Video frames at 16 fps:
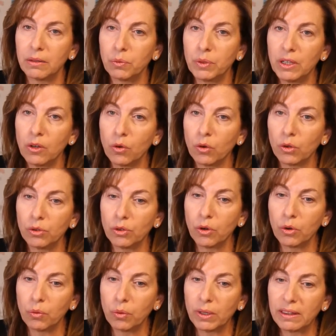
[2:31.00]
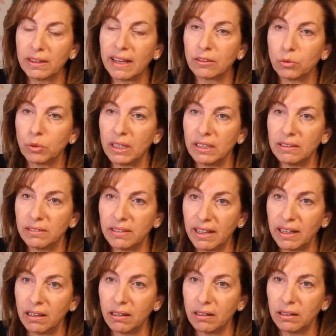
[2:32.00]
We all know what that will
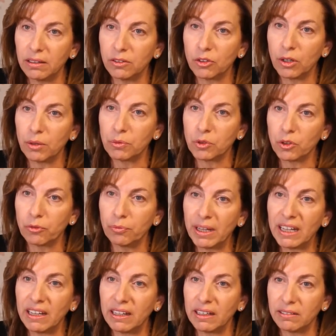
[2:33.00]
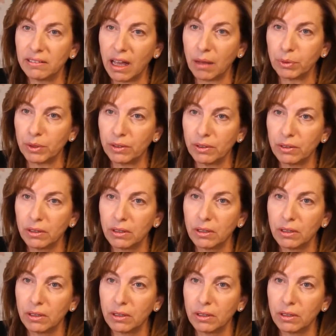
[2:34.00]
entail in terms of making it happen.